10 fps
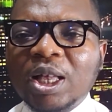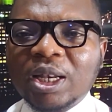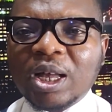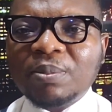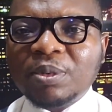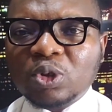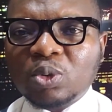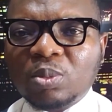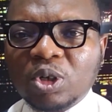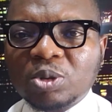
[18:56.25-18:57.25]
That means
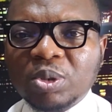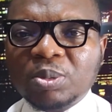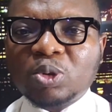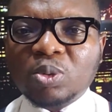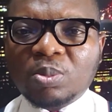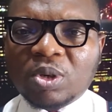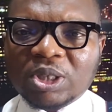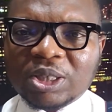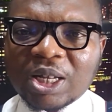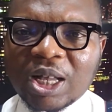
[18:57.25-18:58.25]
you must be able to
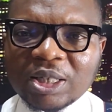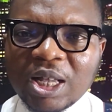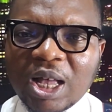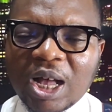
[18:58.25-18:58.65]
multitask